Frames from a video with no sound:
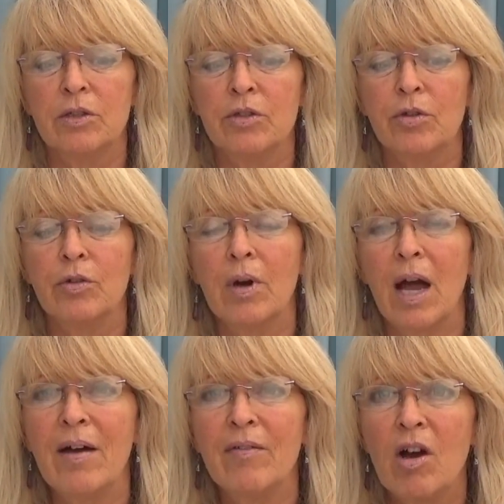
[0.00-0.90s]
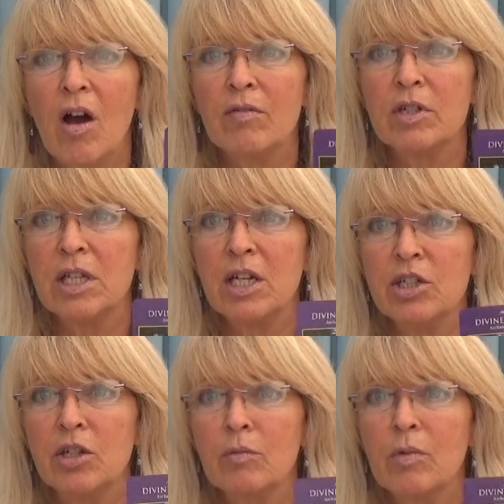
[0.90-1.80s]
To have a
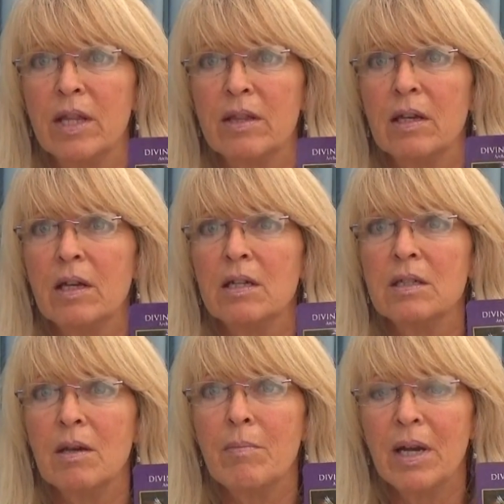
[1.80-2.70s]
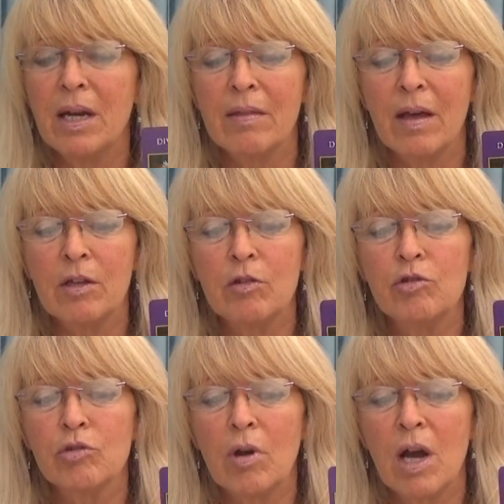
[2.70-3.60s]
conversation with somebody that you
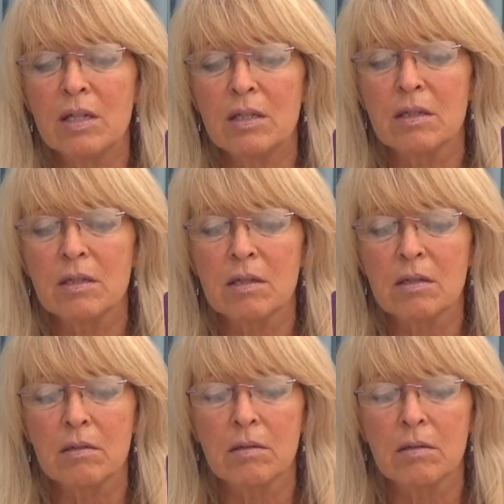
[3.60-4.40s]
trust